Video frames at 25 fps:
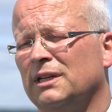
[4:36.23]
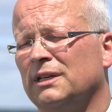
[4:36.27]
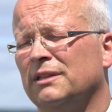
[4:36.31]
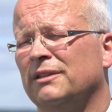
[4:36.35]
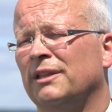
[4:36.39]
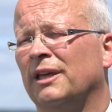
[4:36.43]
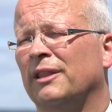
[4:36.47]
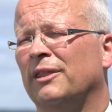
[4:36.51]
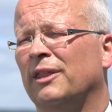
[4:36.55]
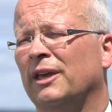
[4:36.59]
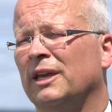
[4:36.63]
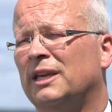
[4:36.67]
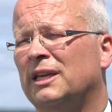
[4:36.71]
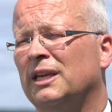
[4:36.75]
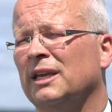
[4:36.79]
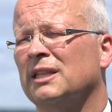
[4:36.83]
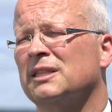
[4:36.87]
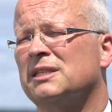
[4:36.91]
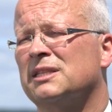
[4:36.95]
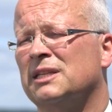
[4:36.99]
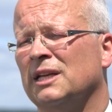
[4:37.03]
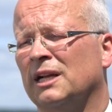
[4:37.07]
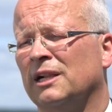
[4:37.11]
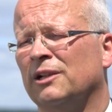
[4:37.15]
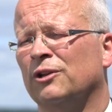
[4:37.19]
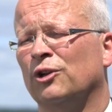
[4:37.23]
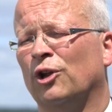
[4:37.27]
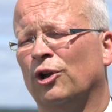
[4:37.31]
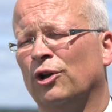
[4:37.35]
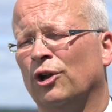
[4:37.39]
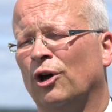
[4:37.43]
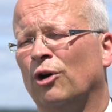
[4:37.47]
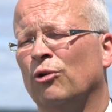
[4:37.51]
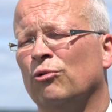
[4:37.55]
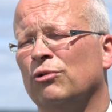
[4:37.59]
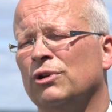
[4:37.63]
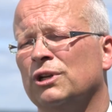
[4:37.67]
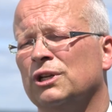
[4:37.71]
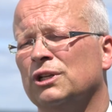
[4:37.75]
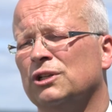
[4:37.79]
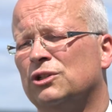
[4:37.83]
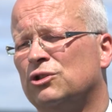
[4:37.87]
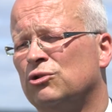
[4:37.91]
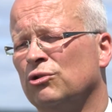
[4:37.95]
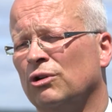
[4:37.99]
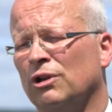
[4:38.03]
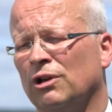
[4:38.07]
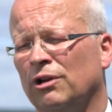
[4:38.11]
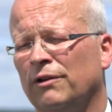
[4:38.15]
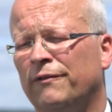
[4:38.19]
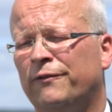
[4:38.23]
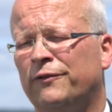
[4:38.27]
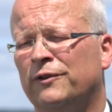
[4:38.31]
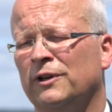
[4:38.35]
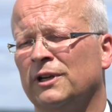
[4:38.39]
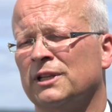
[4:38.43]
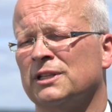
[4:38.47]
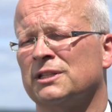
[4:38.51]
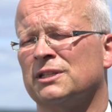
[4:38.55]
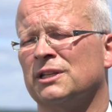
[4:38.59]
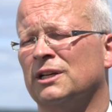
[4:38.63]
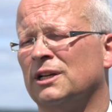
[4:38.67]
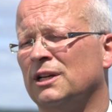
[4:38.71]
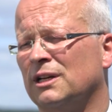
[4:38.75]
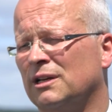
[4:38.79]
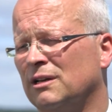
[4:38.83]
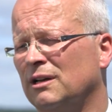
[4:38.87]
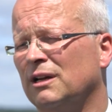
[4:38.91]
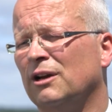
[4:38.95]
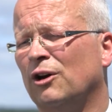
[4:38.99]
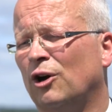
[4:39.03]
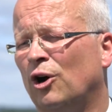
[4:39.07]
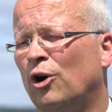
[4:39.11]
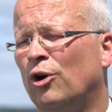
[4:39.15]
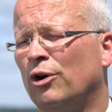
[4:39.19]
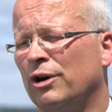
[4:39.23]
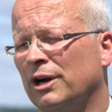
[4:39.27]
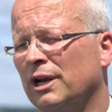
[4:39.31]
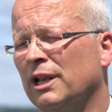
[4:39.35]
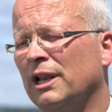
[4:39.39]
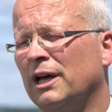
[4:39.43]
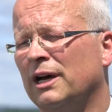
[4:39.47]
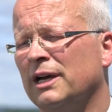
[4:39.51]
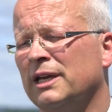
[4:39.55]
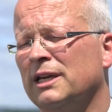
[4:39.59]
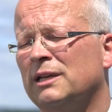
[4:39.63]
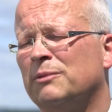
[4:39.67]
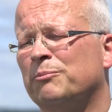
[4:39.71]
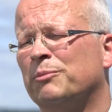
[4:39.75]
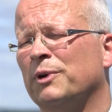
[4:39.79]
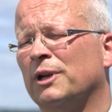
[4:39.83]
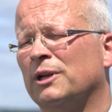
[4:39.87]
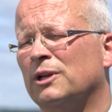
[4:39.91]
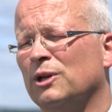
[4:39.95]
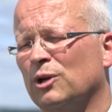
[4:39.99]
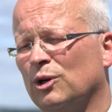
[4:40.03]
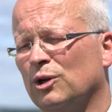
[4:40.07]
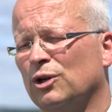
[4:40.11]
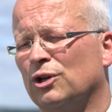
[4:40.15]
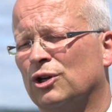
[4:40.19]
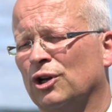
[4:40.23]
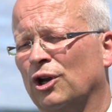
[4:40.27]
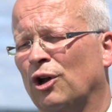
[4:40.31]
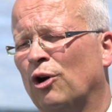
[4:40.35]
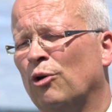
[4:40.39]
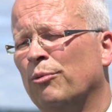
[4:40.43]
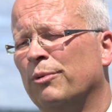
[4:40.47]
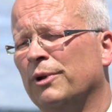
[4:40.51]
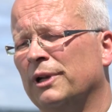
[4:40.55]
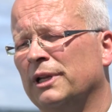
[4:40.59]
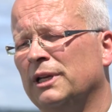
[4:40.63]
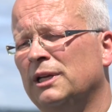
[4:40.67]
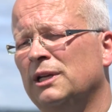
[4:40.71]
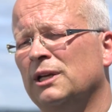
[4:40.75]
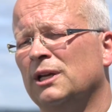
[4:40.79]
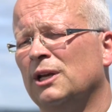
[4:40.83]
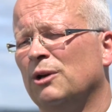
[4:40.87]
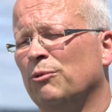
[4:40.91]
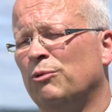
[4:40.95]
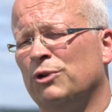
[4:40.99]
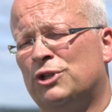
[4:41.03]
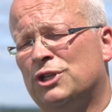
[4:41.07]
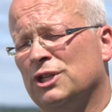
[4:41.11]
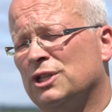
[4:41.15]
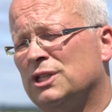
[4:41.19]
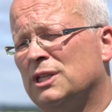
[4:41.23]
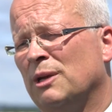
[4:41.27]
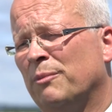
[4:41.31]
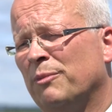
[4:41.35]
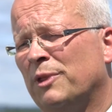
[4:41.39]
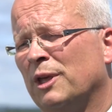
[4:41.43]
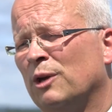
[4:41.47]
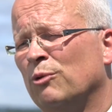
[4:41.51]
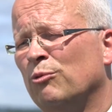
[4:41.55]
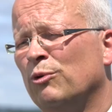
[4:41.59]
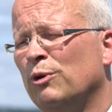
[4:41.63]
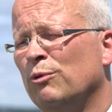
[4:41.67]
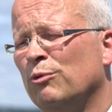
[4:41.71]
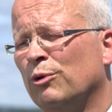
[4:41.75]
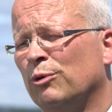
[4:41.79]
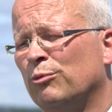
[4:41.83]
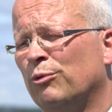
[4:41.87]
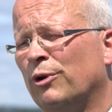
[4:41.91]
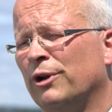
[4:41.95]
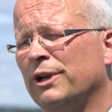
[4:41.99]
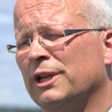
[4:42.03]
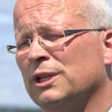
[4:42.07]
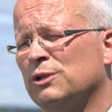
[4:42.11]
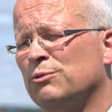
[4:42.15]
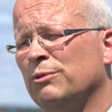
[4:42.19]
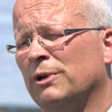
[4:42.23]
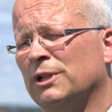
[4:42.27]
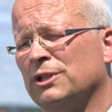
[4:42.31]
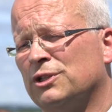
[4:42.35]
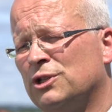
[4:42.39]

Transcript: that they can sell not only to a Lufthansa or alike, but globally, which is something we would want as well.